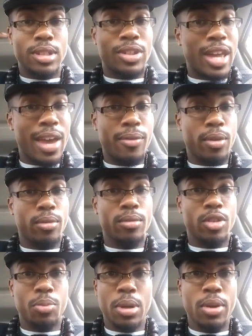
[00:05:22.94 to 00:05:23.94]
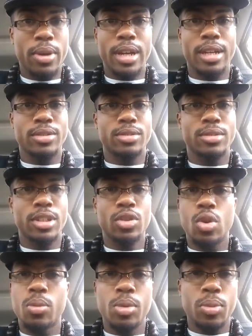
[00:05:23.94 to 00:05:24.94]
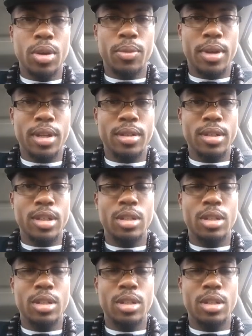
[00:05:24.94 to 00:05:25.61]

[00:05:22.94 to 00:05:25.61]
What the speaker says: It's heaven. It's paradise. That's all we want, right?